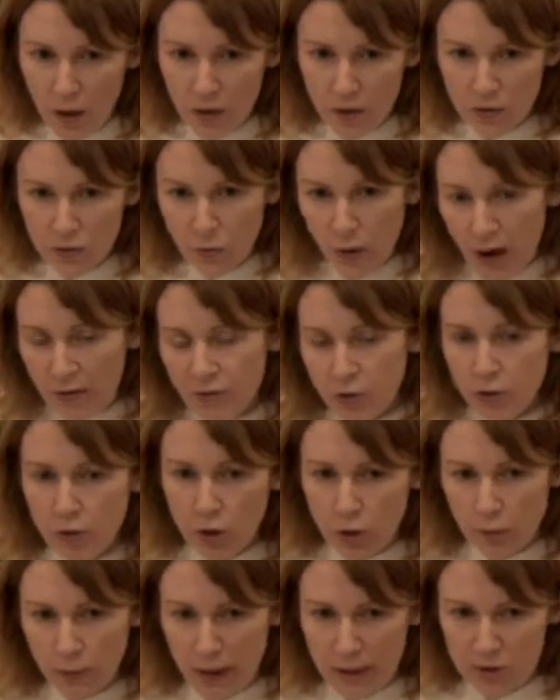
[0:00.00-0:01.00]
So after the
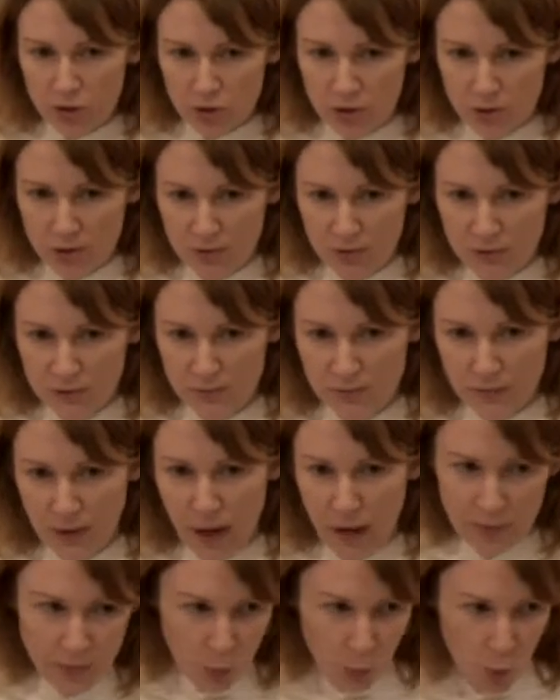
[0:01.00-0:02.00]
correction
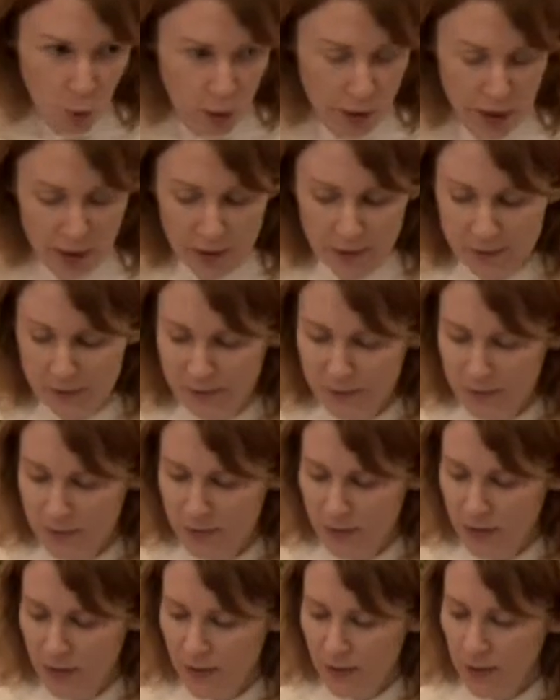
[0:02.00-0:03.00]
and the warning,
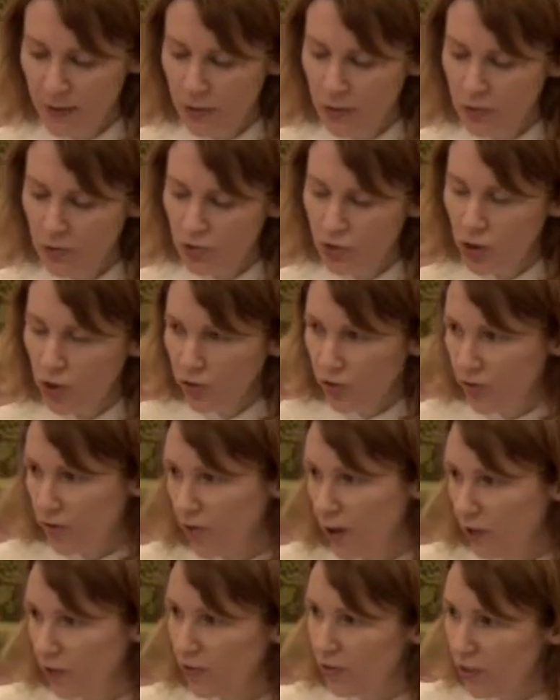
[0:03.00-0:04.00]
Jesus
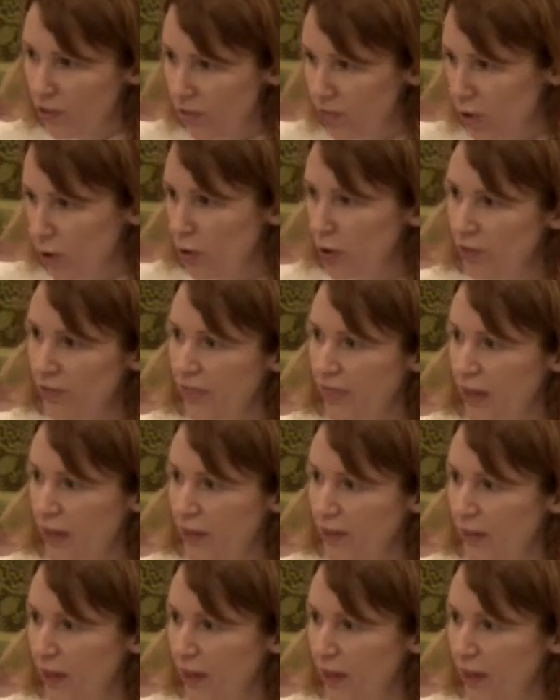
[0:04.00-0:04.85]
does the third thing